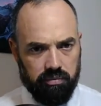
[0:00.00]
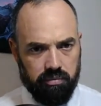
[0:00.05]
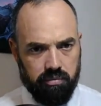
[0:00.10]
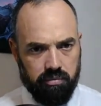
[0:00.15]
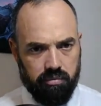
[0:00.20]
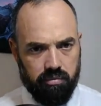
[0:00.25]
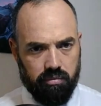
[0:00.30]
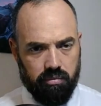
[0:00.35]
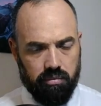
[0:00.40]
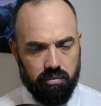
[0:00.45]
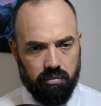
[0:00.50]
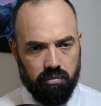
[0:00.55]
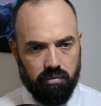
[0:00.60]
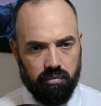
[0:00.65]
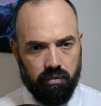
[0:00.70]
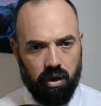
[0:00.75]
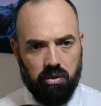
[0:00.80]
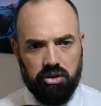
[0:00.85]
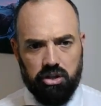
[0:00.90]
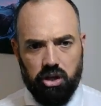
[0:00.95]
It
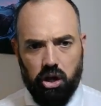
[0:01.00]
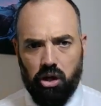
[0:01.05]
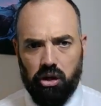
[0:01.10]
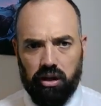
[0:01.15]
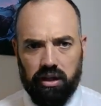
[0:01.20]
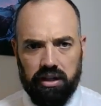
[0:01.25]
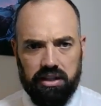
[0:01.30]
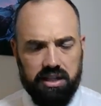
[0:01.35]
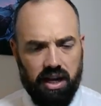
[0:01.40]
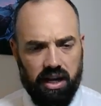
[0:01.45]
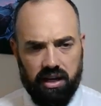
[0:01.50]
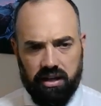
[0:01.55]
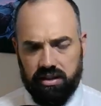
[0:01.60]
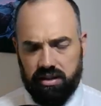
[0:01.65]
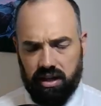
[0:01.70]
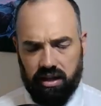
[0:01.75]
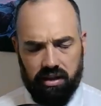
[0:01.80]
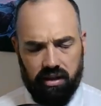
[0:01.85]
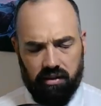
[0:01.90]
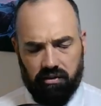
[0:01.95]
was early
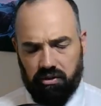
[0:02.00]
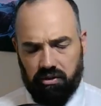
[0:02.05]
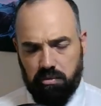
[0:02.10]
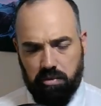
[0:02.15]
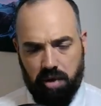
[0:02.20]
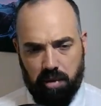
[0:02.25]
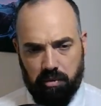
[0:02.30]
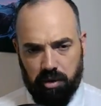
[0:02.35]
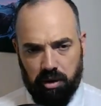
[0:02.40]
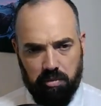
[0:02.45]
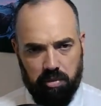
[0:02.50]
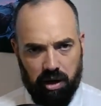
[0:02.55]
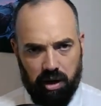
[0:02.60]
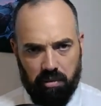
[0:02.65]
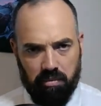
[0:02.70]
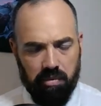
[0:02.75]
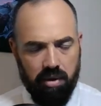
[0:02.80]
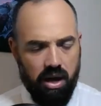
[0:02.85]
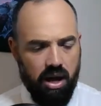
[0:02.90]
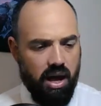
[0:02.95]
teens, I think, from memory,
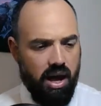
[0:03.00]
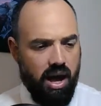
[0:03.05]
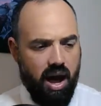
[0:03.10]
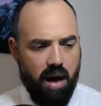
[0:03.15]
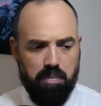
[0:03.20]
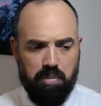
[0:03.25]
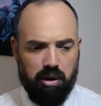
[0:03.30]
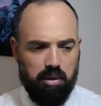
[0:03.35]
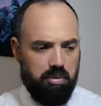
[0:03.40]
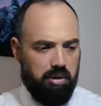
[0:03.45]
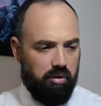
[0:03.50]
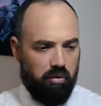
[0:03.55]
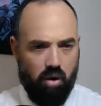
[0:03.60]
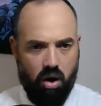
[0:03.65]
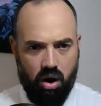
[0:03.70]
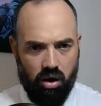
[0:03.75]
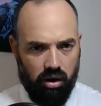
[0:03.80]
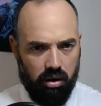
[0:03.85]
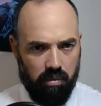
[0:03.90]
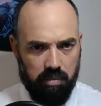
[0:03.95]
but I'm happy to be
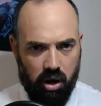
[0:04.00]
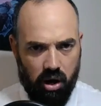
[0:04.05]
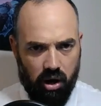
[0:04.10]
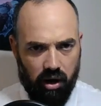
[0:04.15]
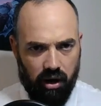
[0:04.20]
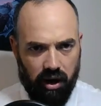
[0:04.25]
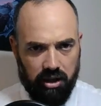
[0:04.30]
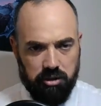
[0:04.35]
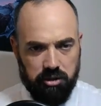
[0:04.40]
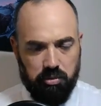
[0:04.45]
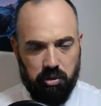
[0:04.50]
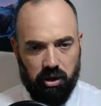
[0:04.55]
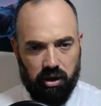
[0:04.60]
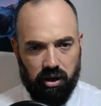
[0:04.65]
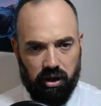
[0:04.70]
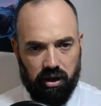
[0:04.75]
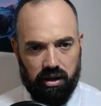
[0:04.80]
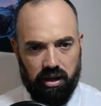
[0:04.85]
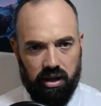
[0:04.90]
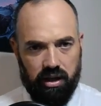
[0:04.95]
wrong. I'm not an
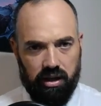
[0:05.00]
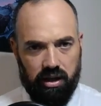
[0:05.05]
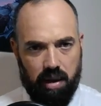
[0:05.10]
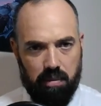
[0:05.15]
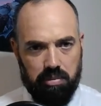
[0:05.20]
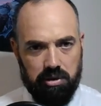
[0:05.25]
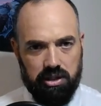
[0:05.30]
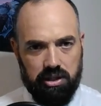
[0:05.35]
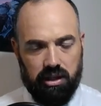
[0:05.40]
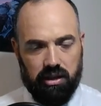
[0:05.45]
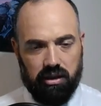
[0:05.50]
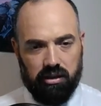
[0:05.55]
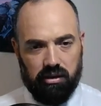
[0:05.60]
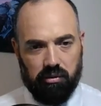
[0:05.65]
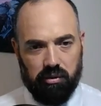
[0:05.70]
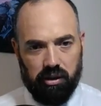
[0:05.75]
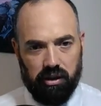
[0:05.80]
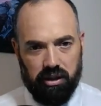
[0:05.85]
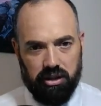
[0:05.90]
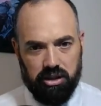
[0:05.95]
expert in that
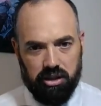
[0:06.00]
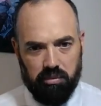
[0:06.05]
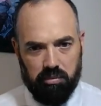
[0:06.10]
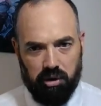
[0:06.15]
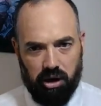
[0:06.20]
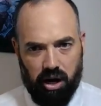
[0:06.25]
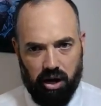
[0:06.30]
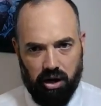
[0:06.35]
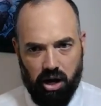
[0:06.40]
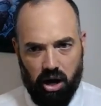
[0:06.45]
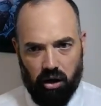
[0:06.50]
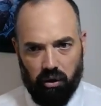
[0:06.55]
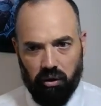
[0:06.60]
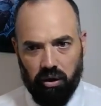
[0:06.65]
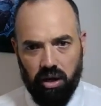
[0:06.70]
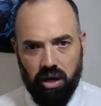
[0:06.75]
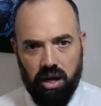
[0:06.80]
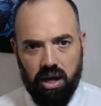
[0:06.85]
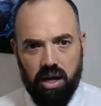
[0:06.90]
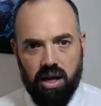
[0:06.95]
particular religion, but I
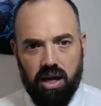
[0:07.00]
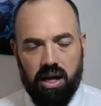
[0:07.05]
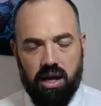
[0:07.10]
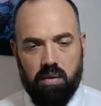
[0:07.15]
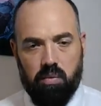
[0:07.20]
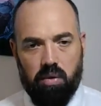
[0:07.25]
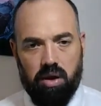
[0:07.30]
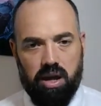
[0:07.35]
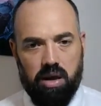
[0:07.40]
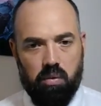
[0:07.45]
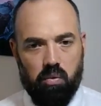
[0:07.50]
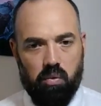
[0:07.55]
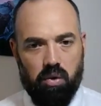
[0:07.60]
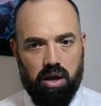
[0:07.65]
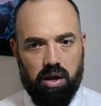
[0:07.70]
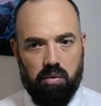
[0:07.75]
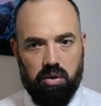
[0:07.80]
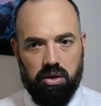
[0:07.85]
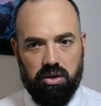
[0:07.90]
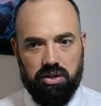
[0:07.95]
know he
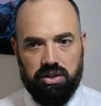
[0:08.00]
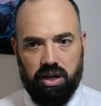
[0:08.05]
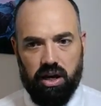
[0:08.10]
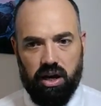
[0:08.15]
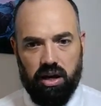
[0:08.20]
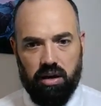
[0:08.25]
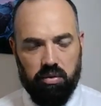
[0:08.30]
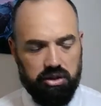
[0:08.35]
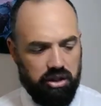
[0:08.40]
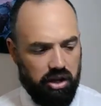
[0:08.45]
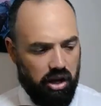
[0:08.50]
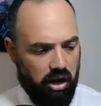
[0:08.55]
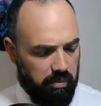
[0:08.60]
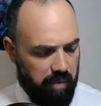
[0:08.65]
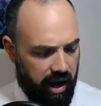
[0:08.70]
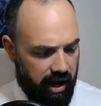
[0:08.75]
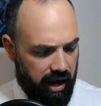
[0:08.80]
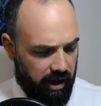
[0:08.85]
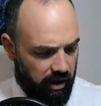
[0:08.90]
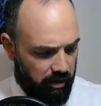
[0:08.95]
was a
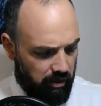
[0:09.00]
young man.